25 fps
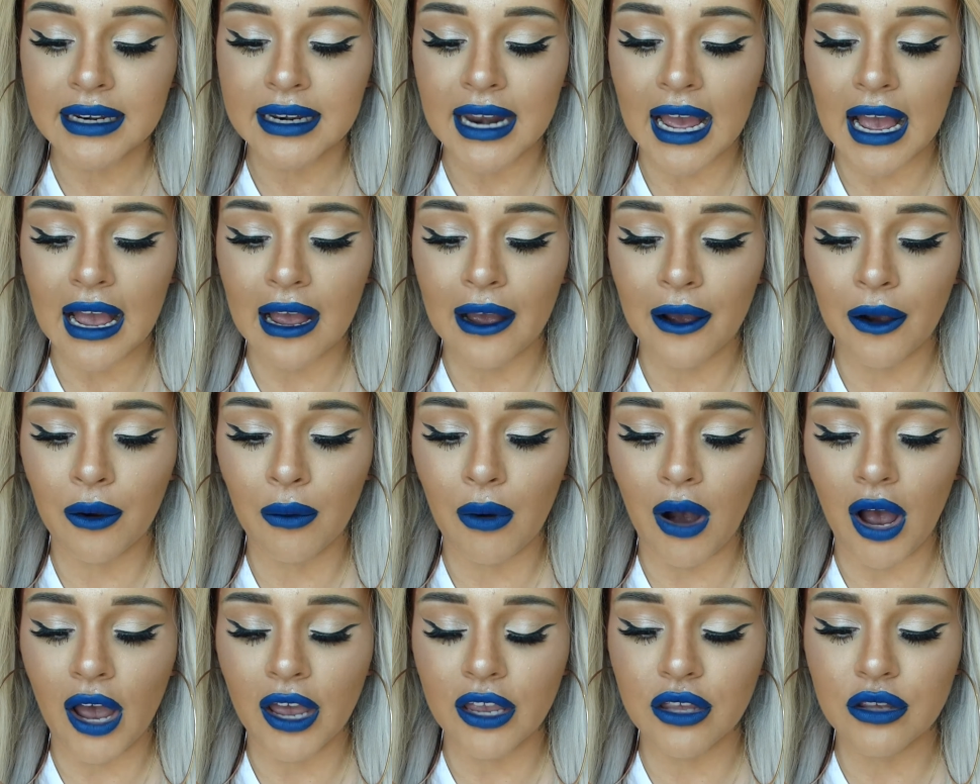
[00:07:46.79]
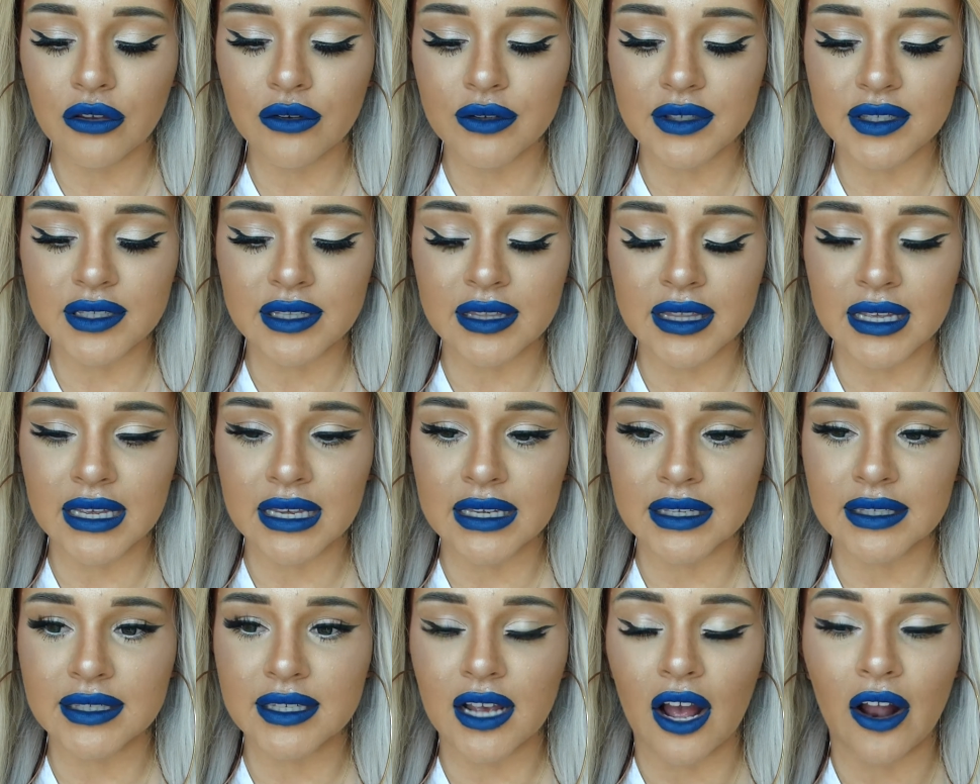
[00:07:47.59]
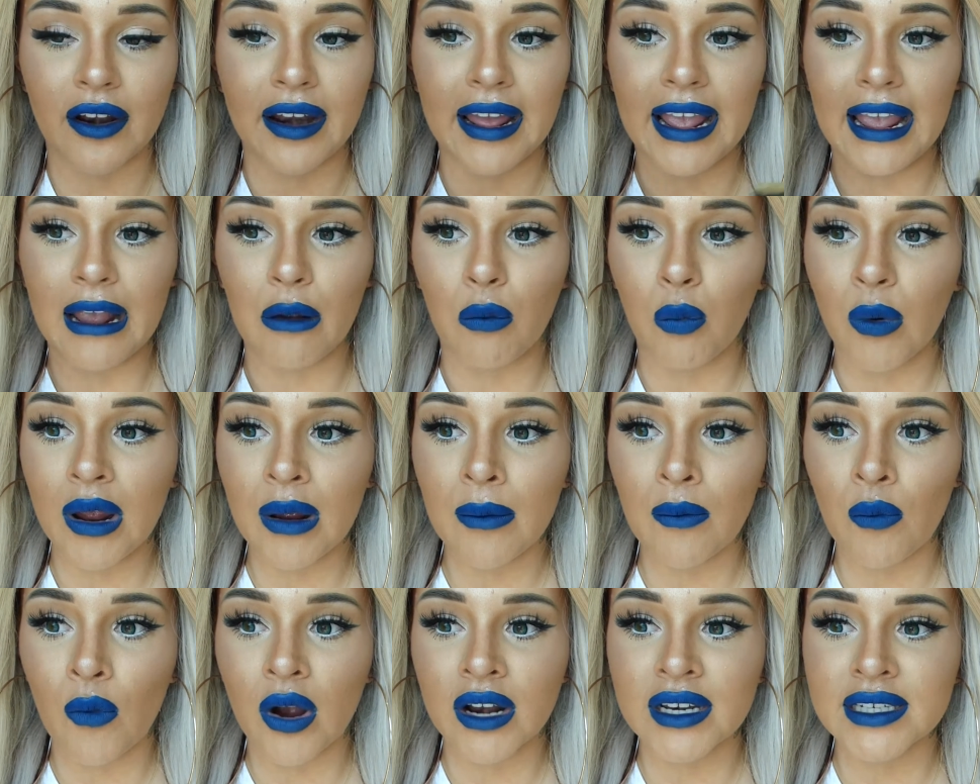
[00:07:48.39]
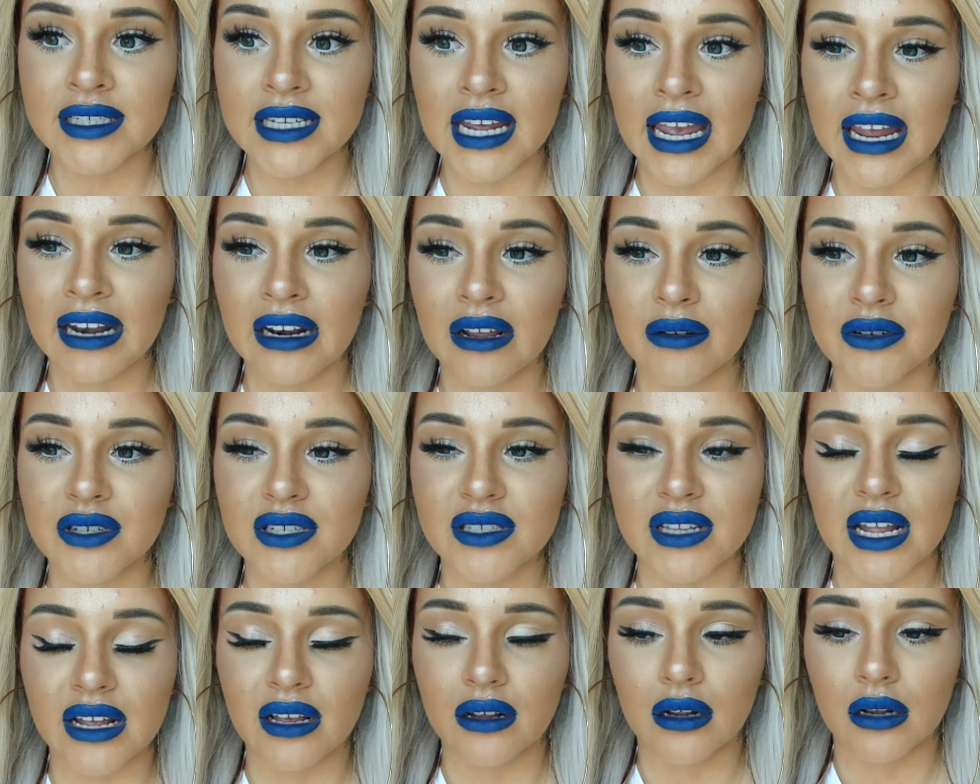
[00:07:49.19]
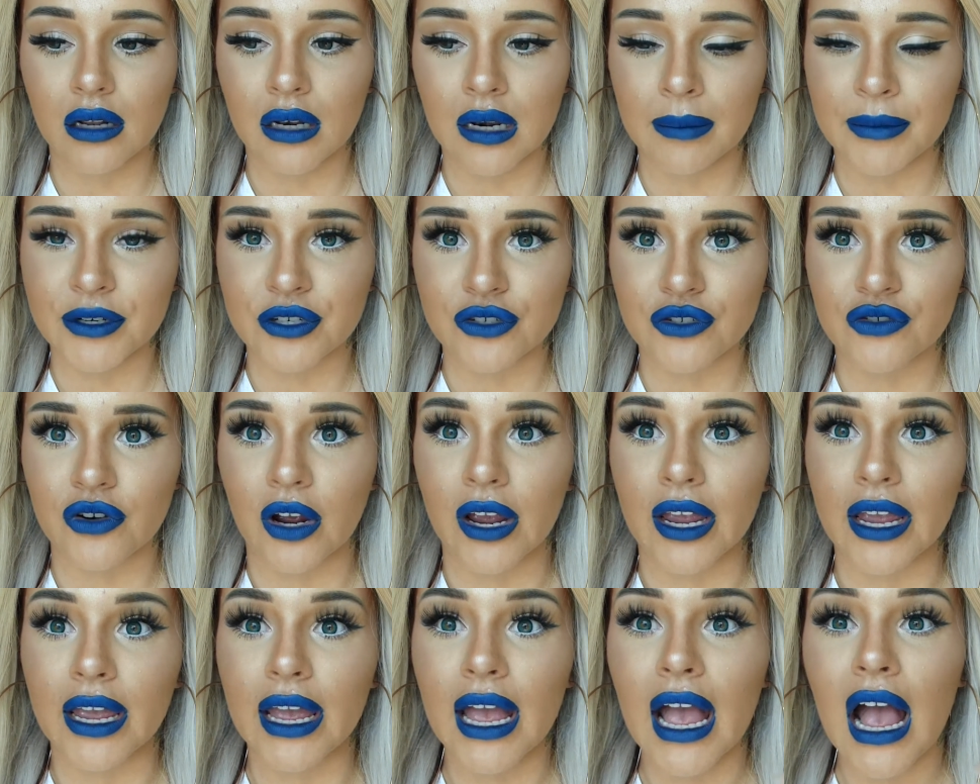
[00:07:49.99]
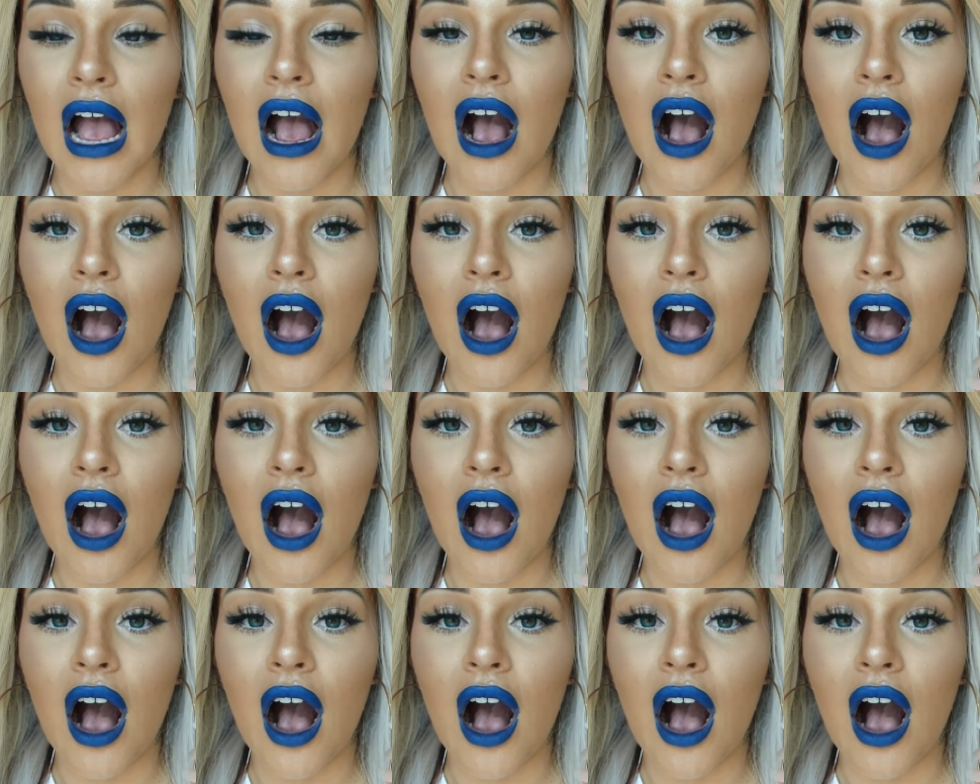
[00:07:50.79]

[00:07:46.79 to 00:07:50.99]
Now, I used this on a whim one day and I was just like, oh, let me just try it.